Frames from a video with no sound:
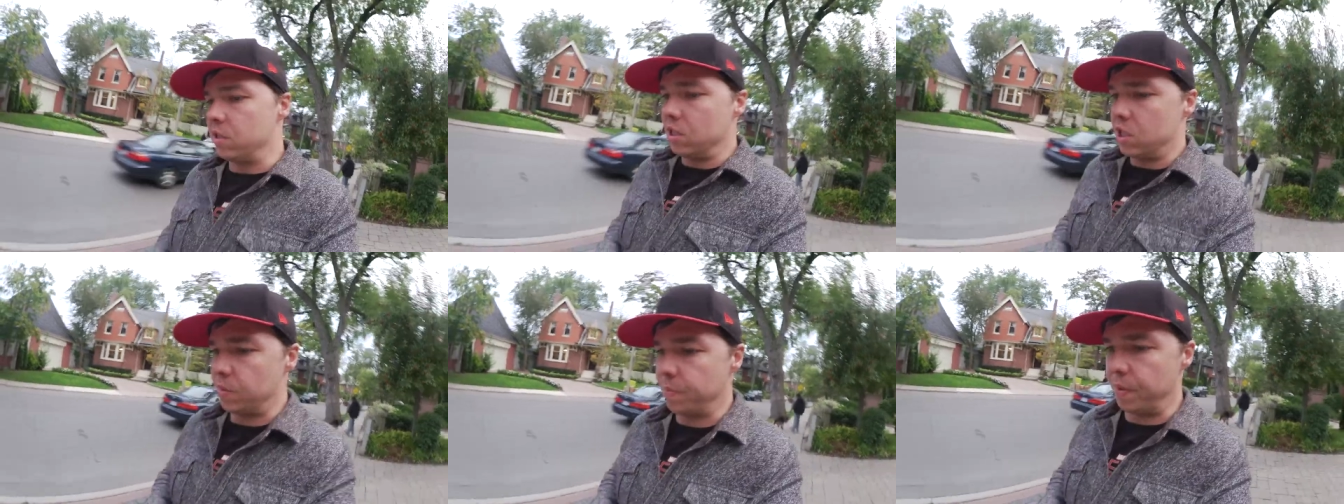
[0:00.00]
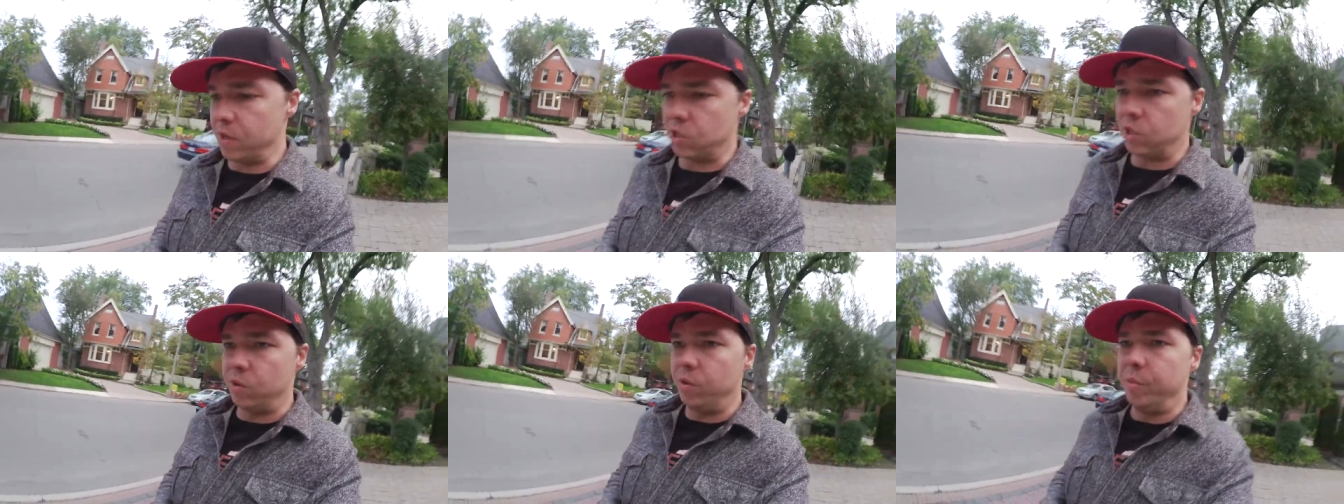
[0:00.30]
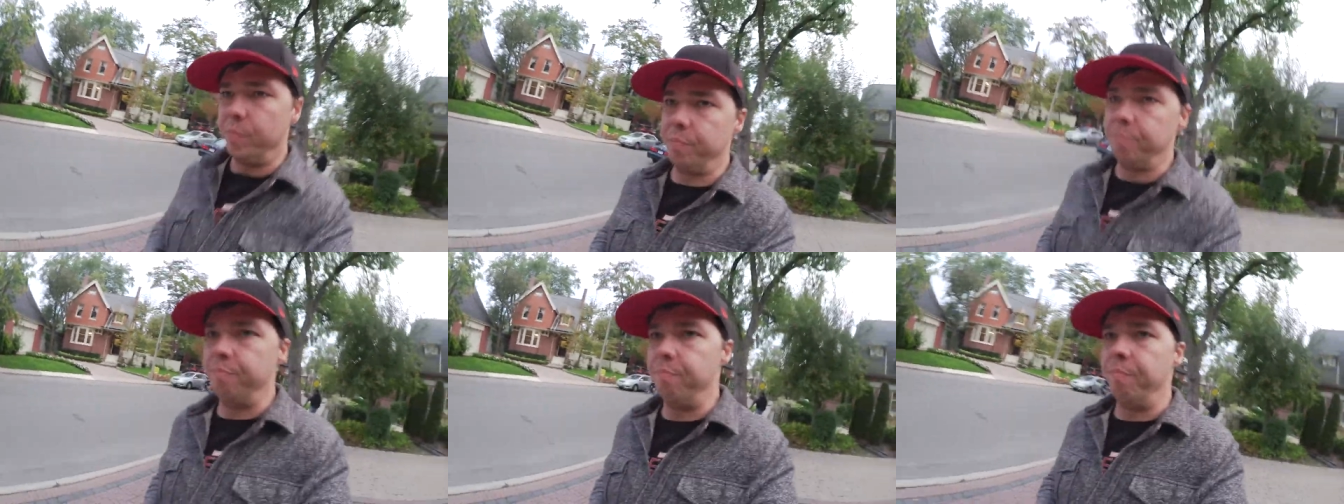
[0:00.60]
the special
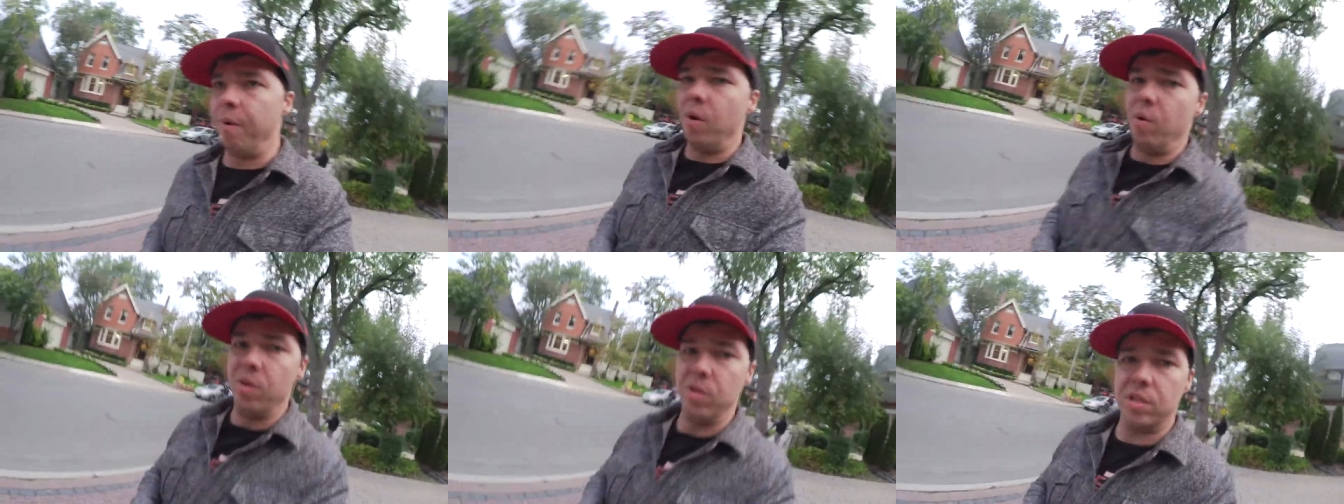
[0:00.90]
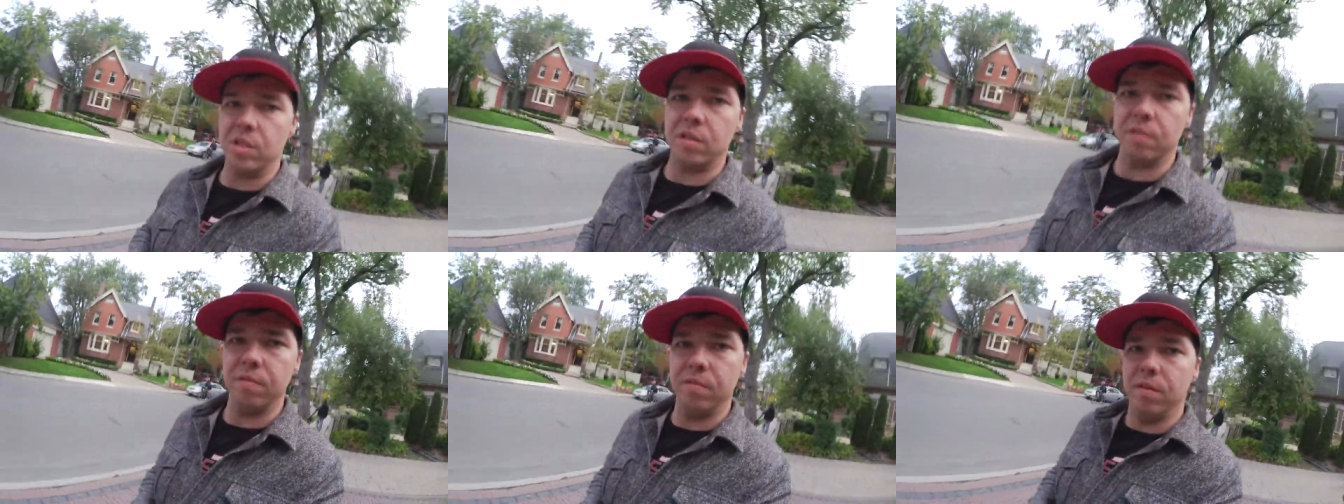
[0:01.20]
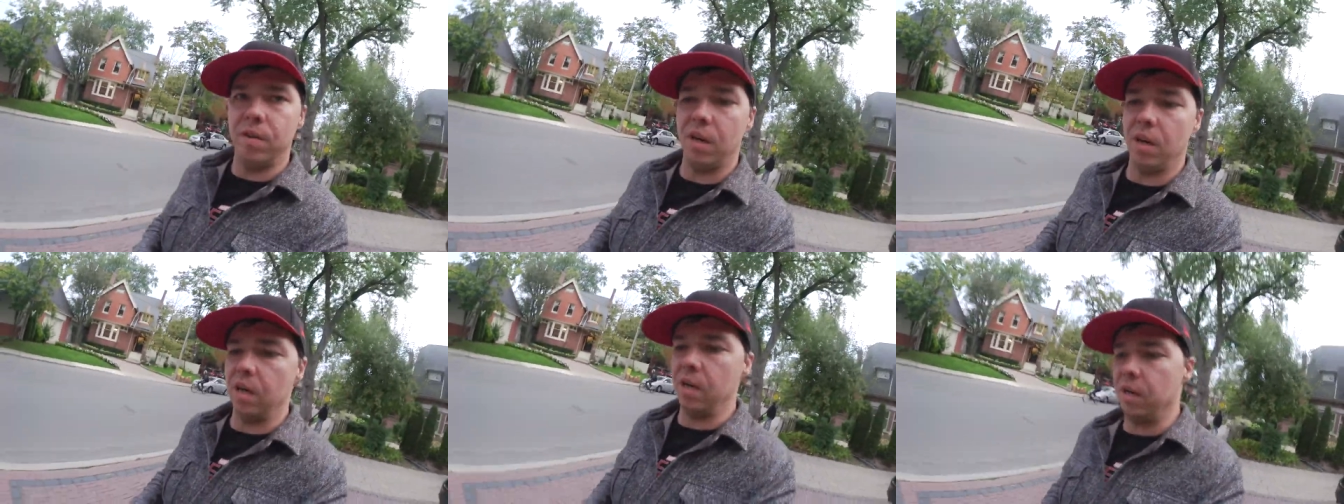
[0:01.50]
bonus
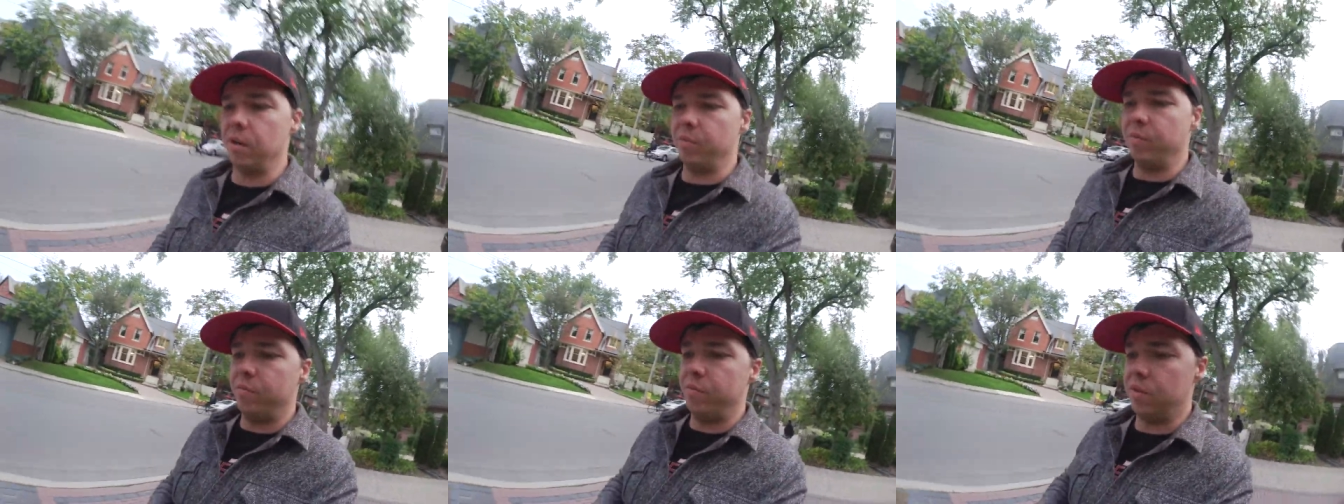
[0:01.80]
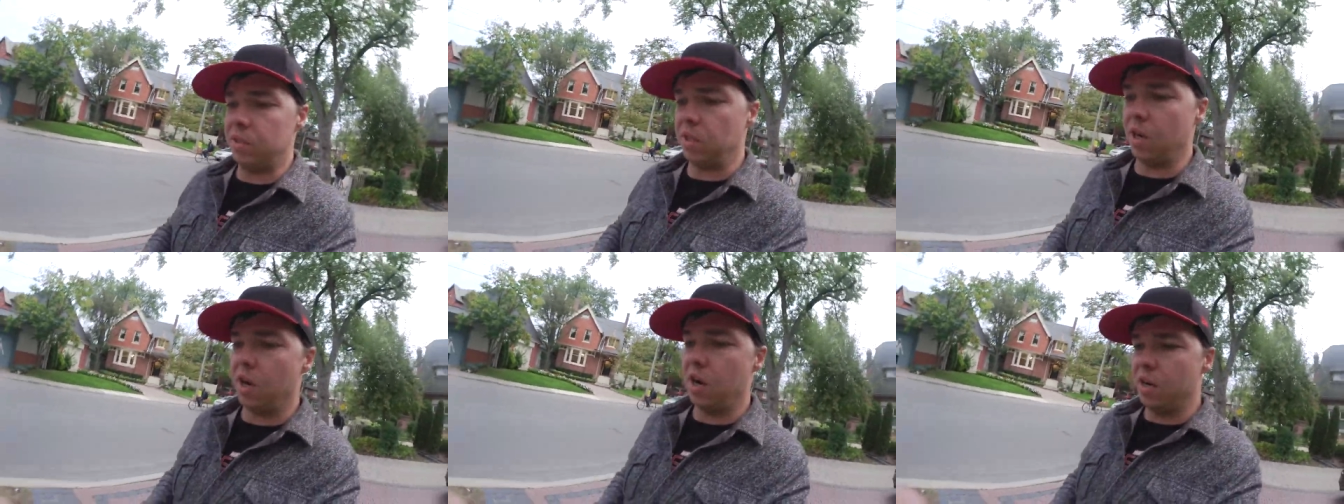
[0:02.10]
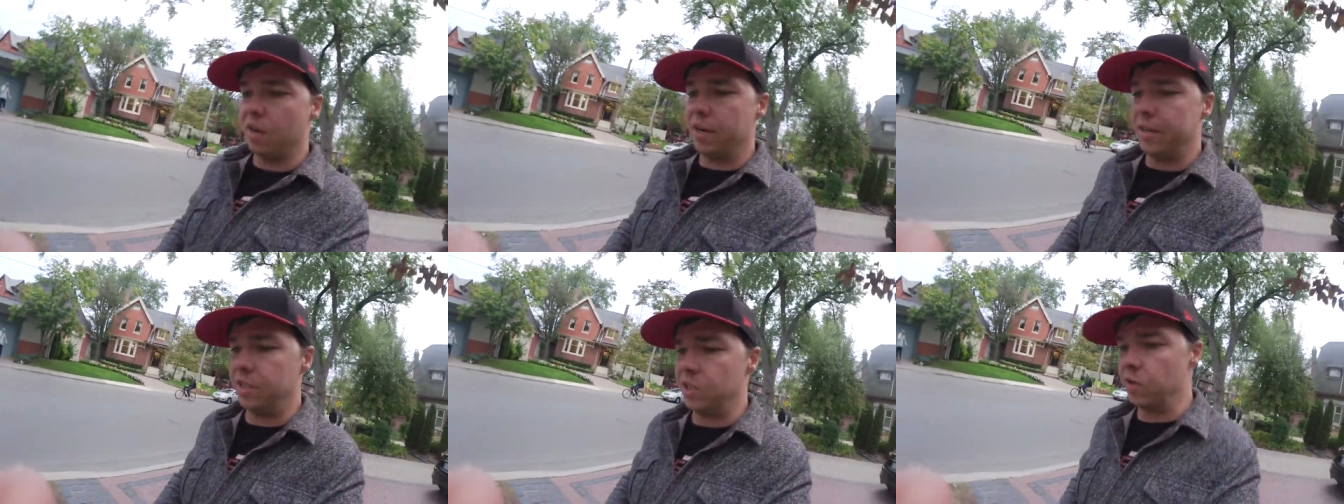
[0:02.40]

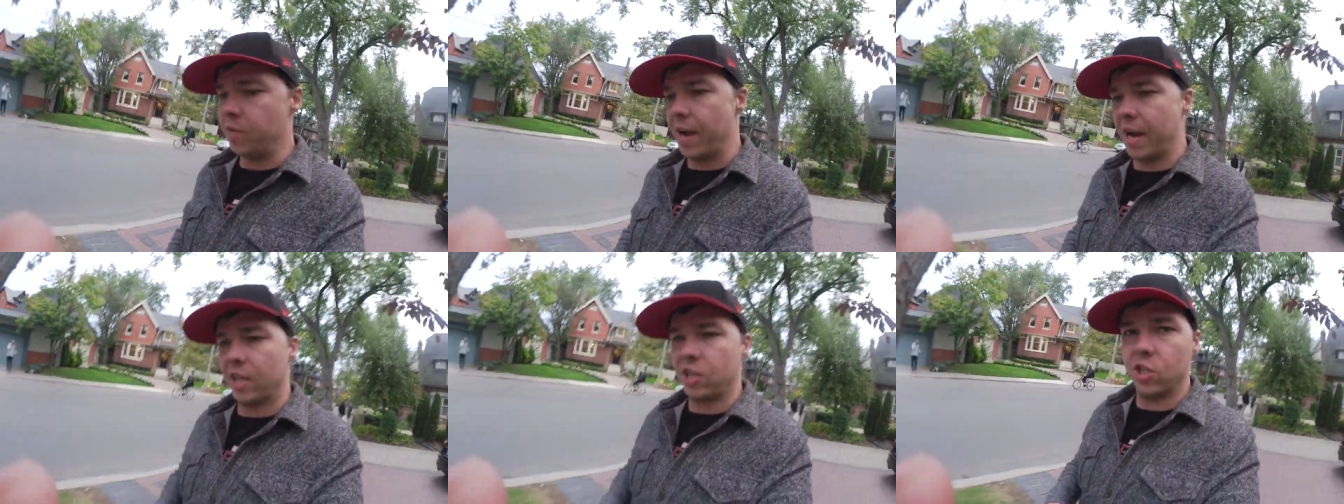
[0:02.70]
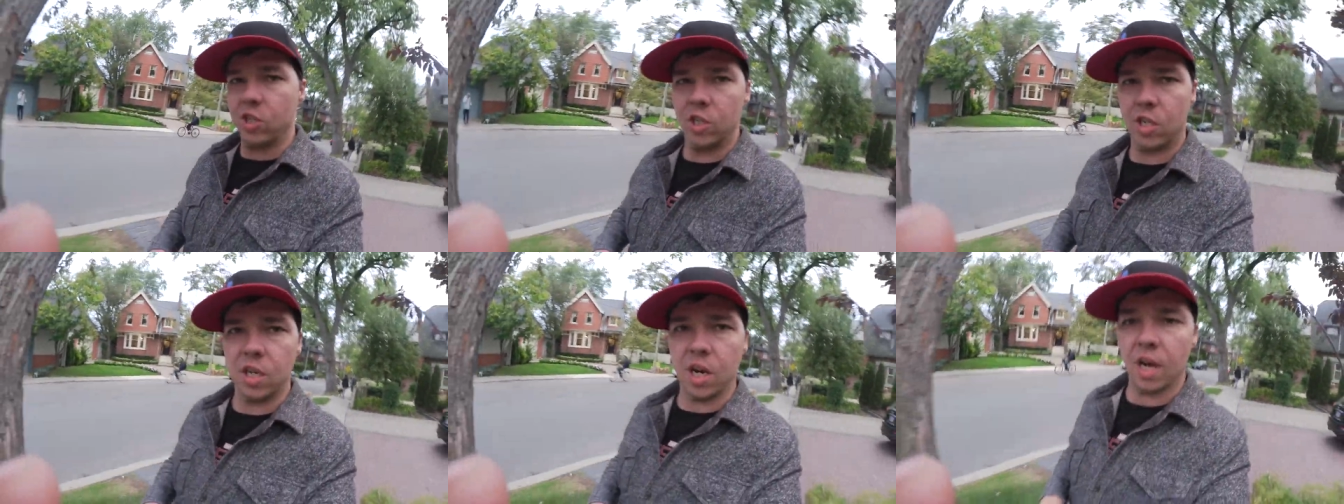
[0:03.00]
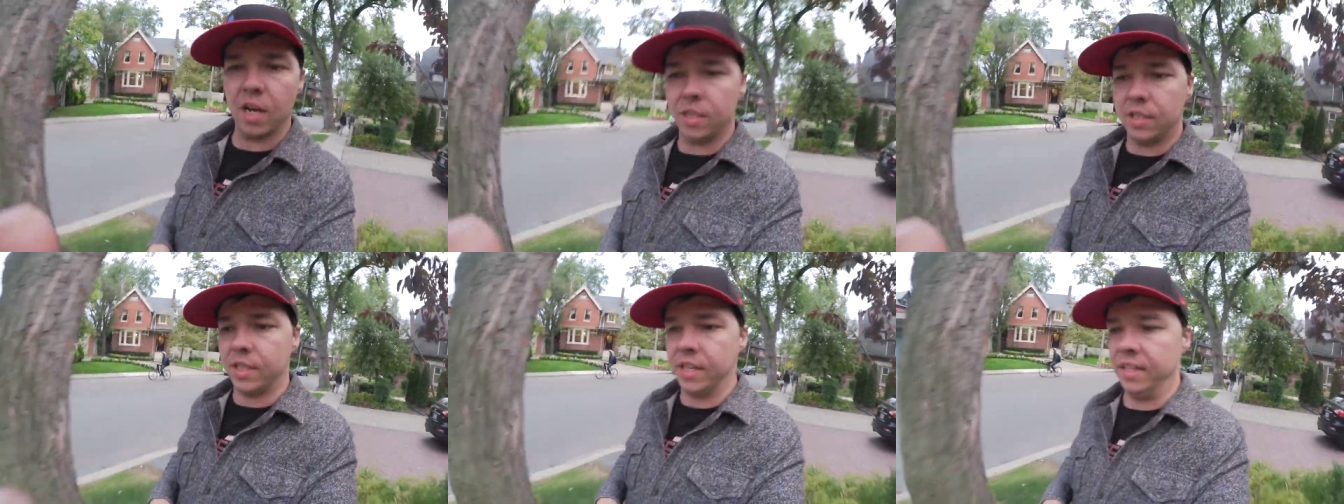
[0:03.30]
dog interaction
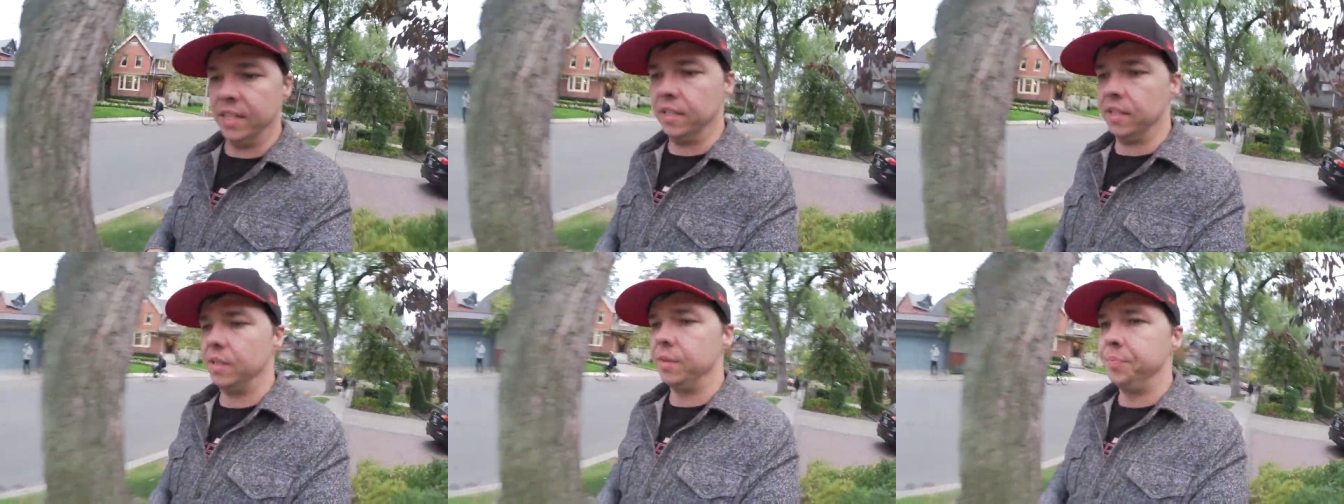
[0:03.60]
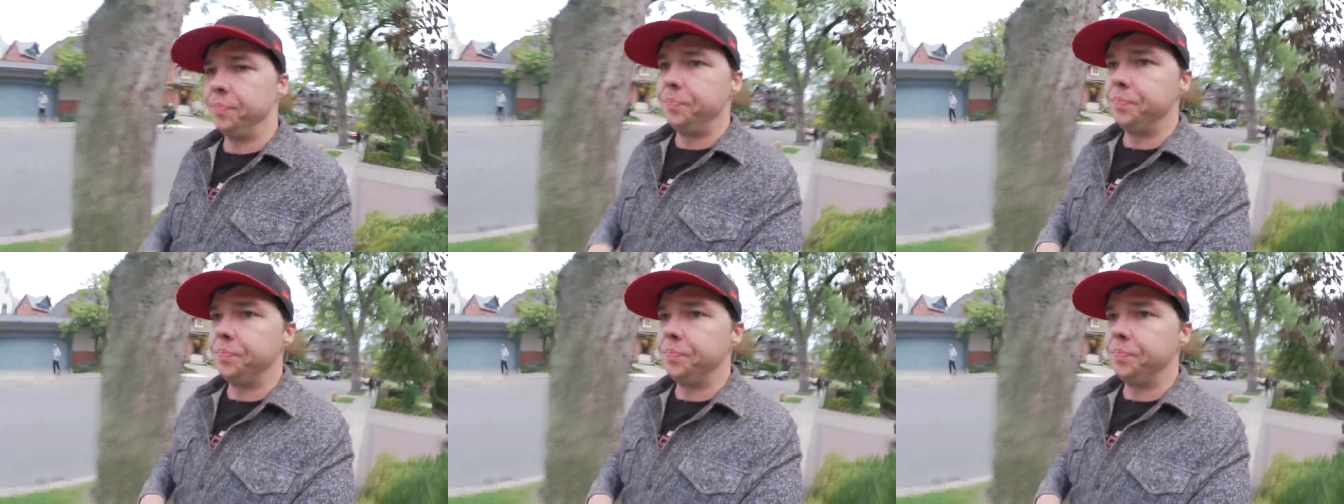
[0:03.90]
content.